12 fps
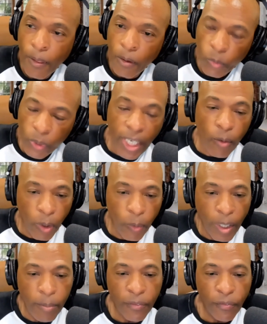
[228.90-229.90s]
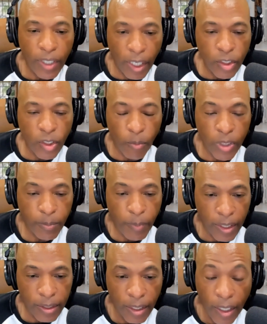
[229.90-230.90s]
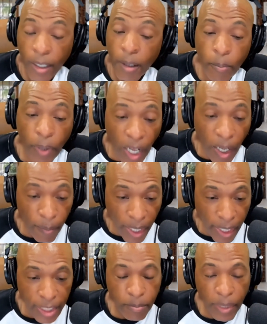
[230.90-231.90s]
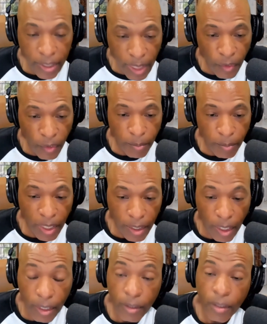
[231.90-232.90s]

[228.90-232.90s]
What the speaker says: We can work with a midfielder in some respects. Palmer had his best game for Jamaica.